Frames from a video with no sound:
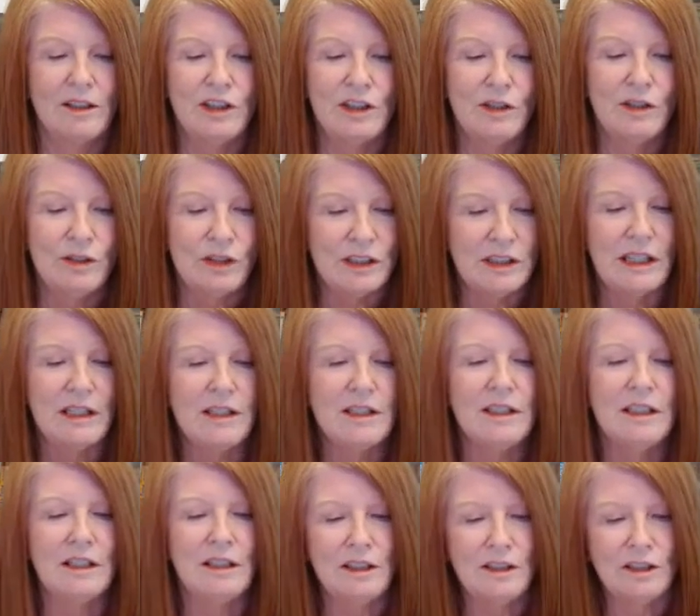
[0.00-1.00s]
to
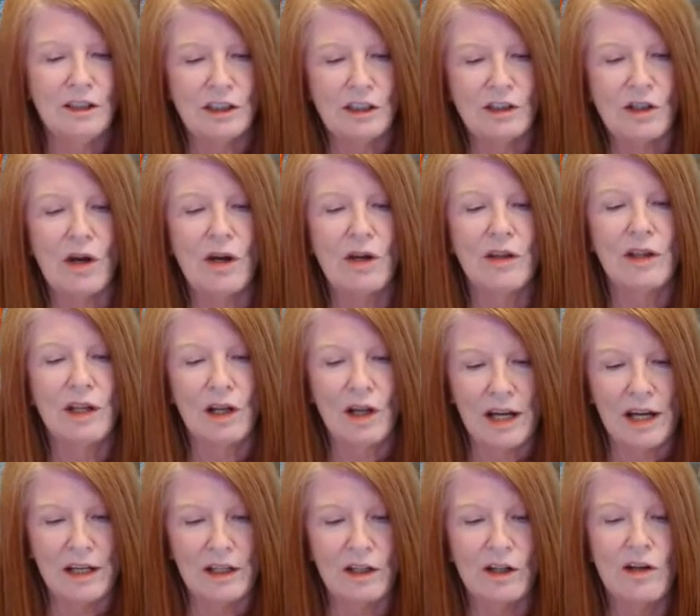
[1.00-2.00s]
send and install the
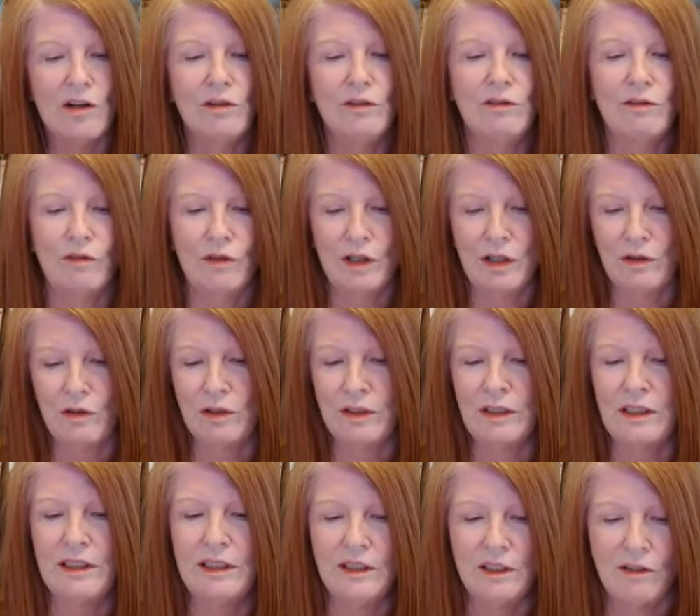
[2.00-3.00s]
light code
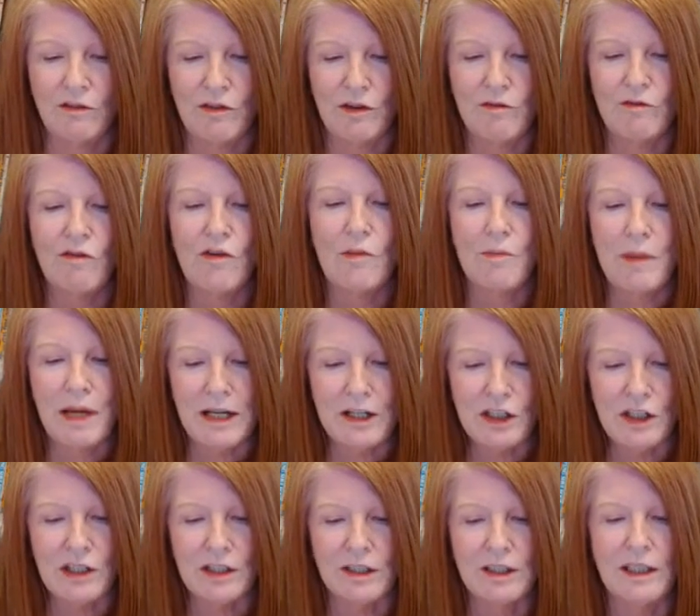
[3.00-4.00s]
frequencies of
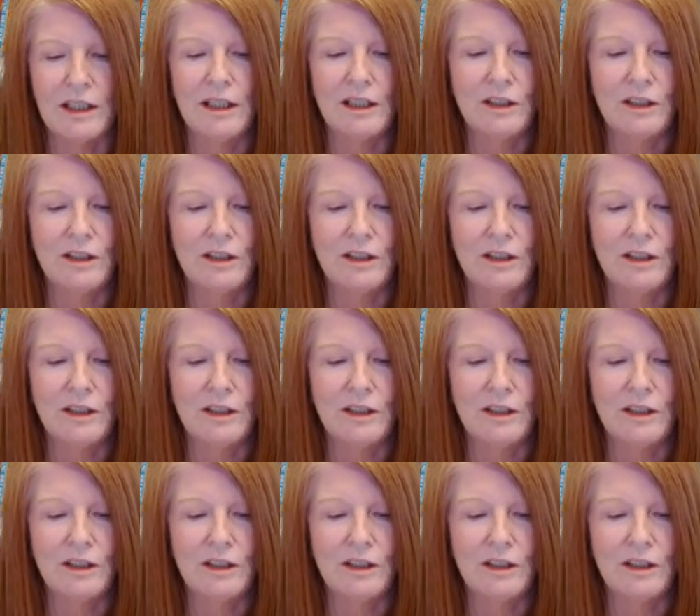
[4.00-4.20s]
information